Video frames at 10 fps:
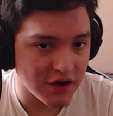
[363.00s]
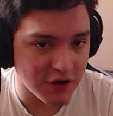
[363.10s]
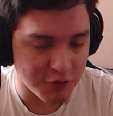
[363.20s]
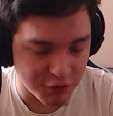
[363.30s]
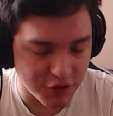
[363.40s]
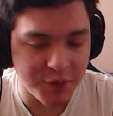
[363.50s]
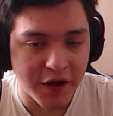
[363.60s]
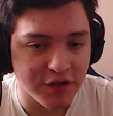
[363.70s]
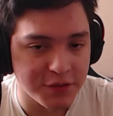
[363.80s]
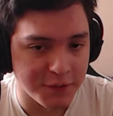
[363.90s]

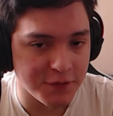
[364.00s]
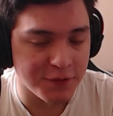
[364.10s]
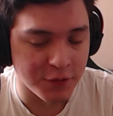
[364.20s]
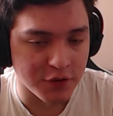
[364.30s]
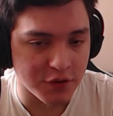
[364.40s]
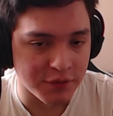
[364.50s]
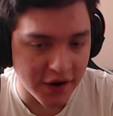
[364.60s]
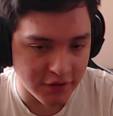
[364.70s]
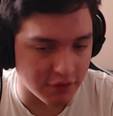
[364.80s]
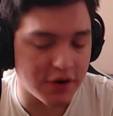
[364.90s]
responsible for
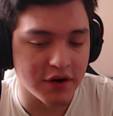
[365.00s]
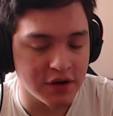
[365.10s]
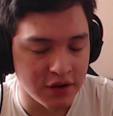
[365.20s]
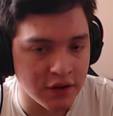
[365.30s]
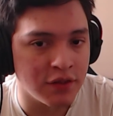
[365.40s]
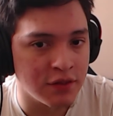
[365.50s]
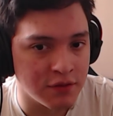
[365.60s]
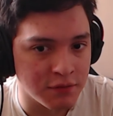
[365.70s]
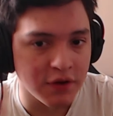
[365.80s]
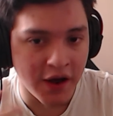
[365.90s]
Ragnarok in
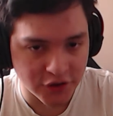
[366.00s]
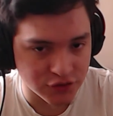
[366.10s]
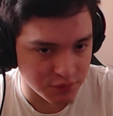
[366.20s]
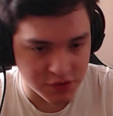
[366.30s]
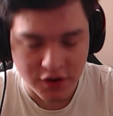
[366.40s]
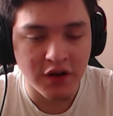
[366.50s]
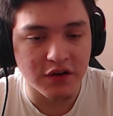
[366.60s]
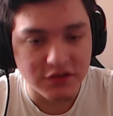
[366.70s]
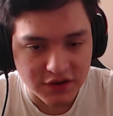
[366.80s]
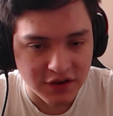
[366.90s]
actual
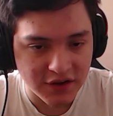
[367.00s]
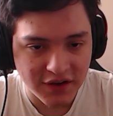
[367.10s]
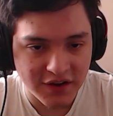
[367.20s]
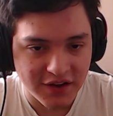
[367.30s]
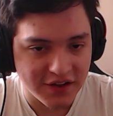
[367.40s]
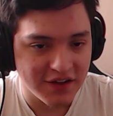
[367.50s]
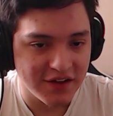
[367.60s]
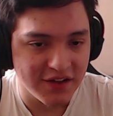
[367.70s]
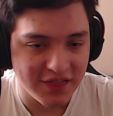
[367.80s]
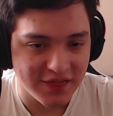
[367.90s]
mythology.
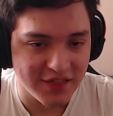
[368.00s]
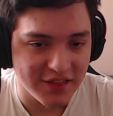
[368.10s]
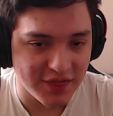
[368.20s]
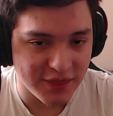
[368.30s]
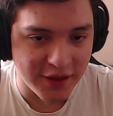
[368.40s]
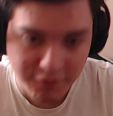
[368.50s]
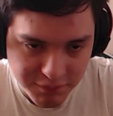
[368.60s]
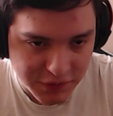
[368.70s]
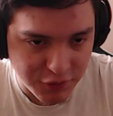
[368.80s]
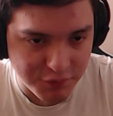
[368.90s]
Him
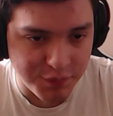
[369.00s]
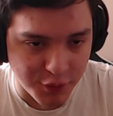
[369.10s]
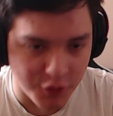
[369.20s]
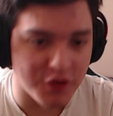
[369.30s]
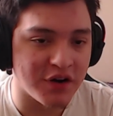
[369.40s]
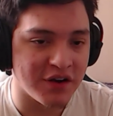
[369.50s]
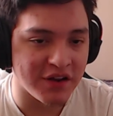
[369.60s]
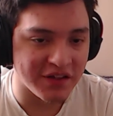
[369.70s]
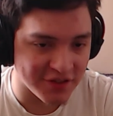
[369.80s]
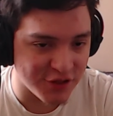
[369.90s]
being born
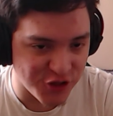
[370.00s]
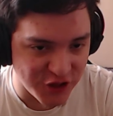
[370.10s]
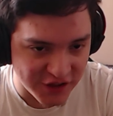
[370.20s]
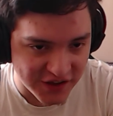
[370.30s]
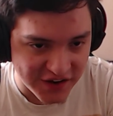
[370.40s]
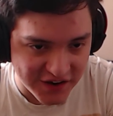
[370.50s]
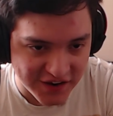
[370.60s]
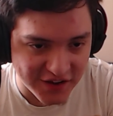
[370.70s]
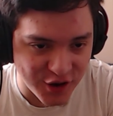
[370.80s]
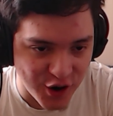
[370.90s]
is the
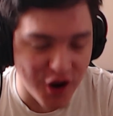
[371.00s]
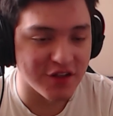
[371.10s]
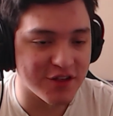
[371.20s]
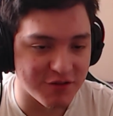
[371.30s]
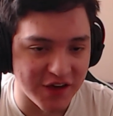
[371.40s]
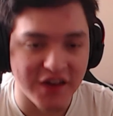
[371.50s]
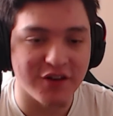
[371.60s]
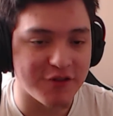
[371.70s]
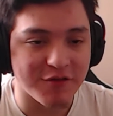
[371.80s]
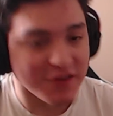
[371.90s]
cause of the end of
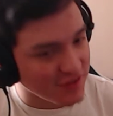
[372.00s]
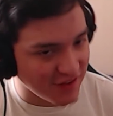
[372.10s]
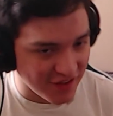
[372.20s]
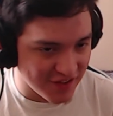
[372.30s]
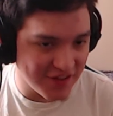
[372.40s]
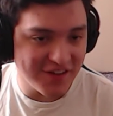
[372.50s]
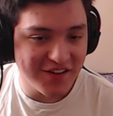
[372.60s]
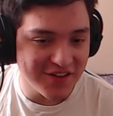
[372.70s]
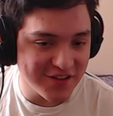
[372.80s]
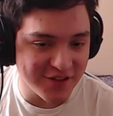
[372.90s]
everything.
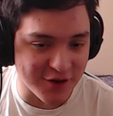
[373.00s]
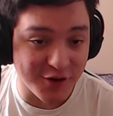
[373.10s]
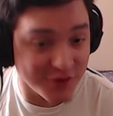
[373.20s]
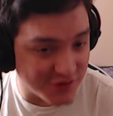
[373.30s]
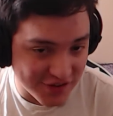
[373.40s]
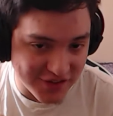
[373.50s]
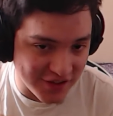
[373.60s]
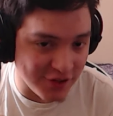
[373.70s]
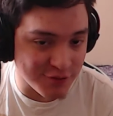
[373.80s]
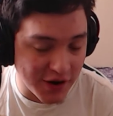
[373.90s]
So
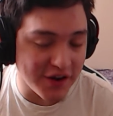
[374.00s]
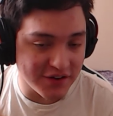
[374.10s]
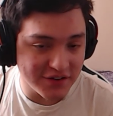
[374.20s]
he's right.